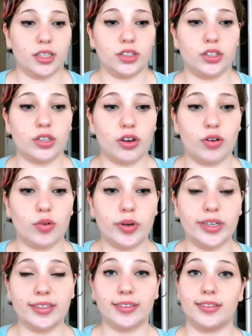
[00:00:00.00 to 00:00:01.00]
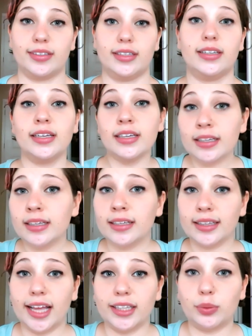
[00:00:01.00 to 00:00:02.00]
so
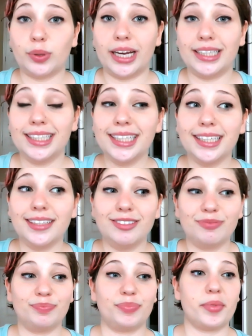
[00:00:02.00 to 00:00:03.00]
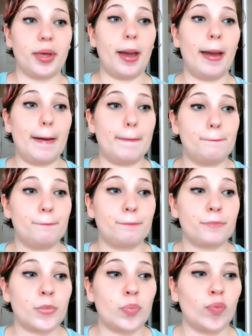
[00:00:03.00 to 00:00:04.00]
that's what I did. Um,
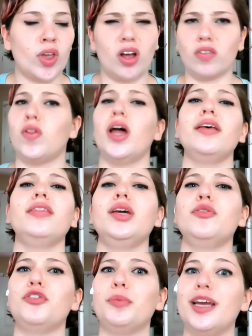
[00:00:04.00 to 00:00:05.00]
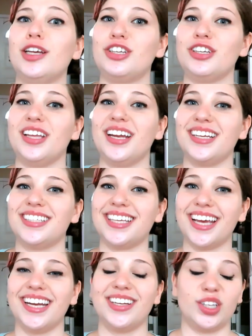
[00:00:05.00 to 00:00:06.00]
a lot of the information that I
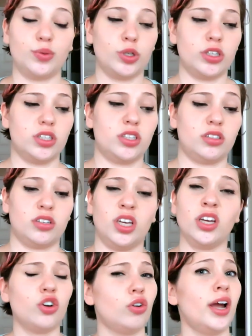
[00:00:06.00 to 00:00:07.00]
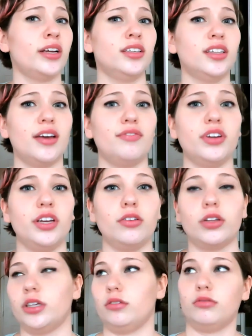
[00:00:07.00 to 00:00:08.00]
said was incorrect in that
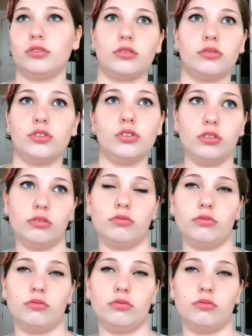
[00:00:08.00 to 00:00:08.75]
video. Like, you,